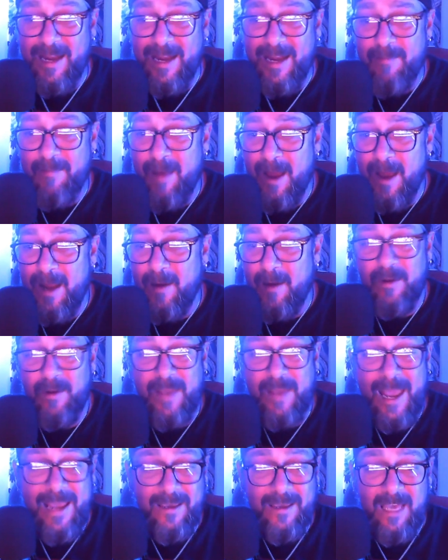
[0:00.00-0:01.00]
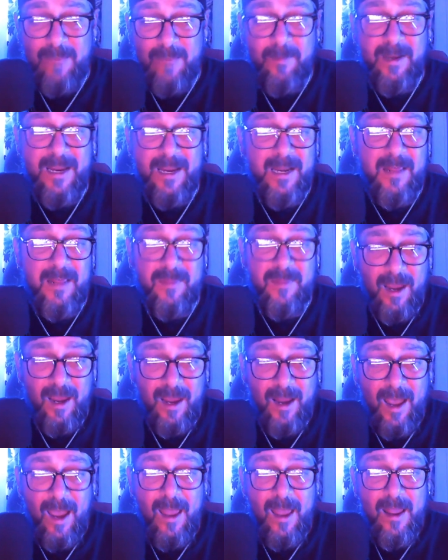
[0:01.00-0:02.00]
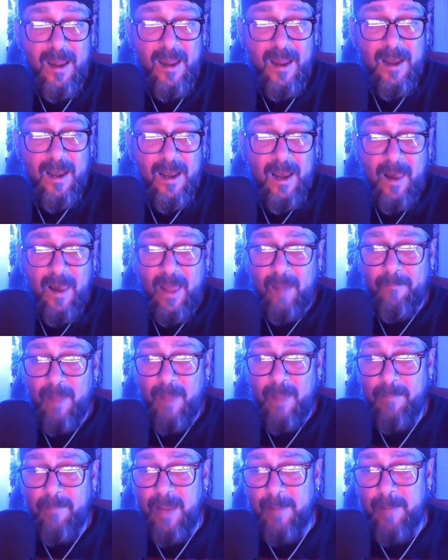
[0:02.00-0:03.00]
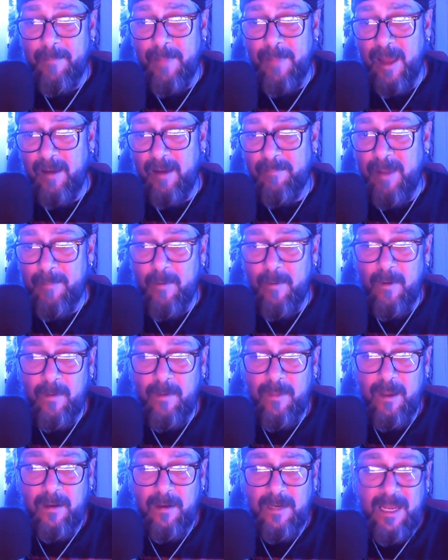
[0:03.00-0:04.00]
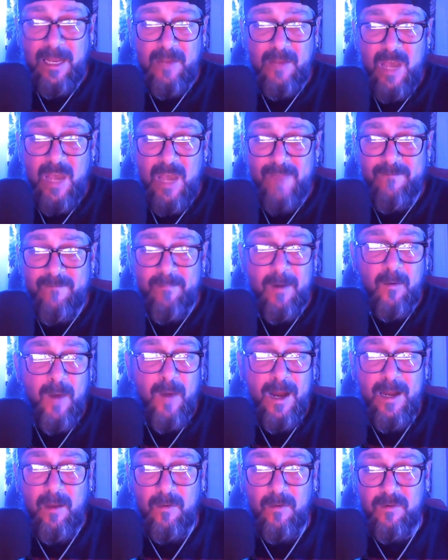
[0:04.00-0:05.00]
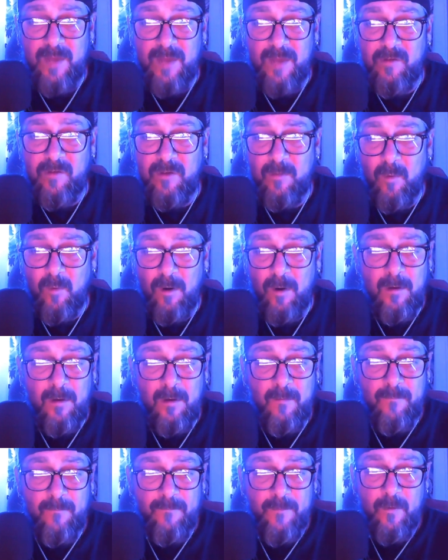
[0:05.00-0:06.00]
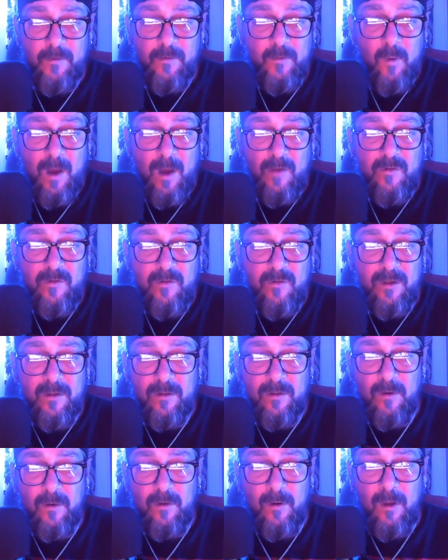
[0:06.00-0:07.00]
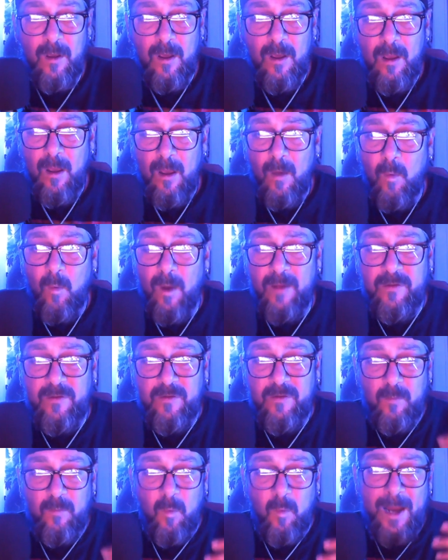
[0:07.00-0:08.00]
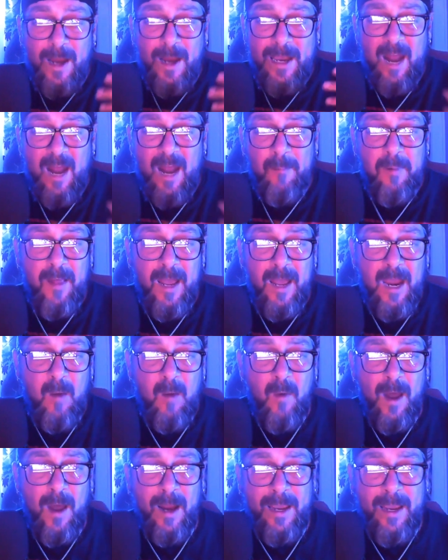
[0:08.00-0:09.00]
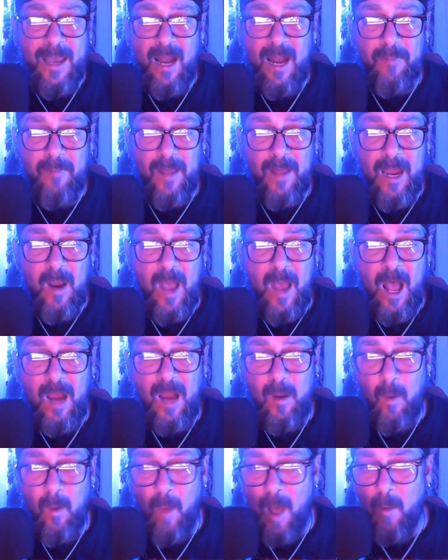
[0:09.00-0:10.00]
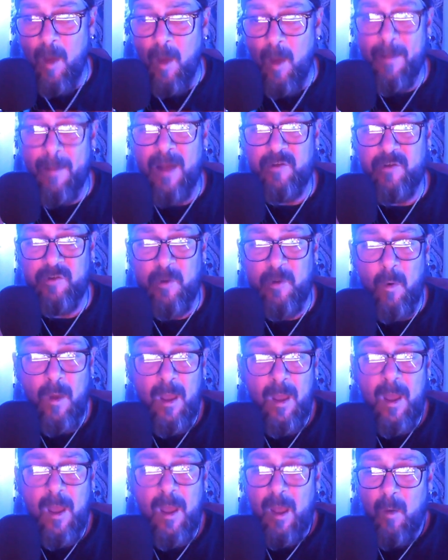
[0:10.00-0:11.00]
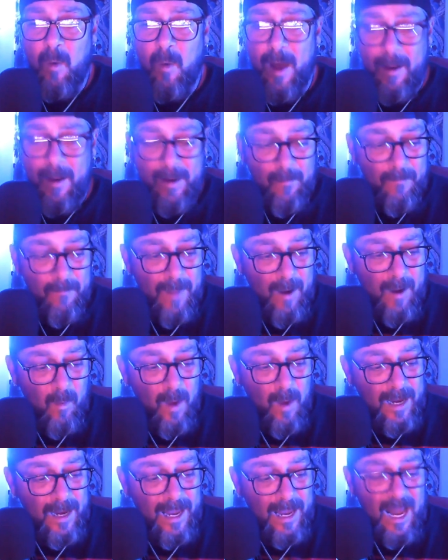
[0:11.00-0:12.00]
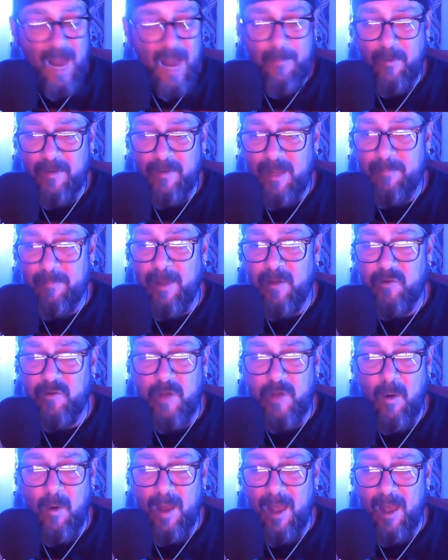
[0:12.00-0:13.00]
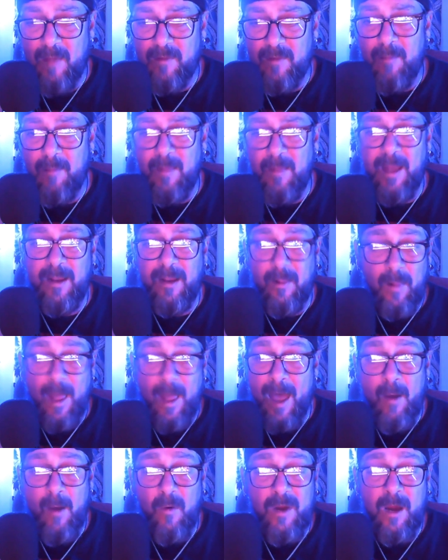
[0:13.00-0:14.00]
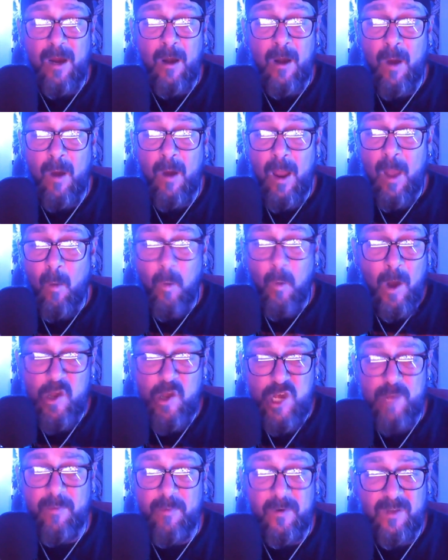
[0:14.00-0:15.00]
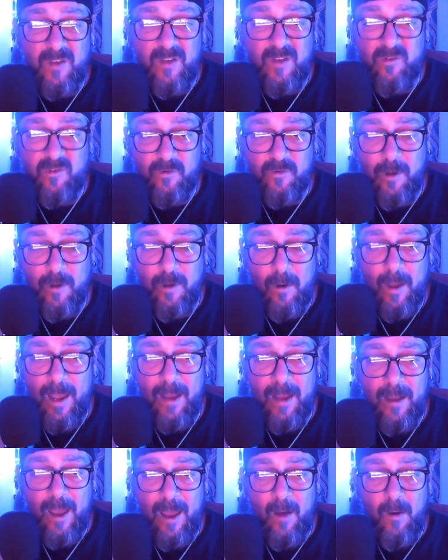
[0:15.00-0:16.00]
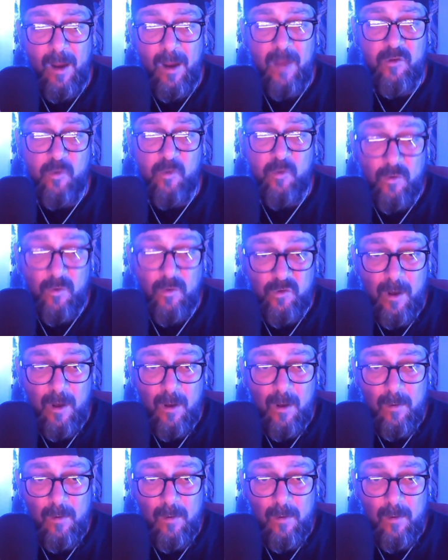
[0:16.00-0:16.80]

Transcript: anybody or gatekeeping anything. I Like my people, like people that D J for my radio station, one of their first questions is, "Or what's what can I play? What can I play? How what, what my show? What my, what can I present my show as?" And I'm like, I don't care what you present your show at. I don't. It's your show.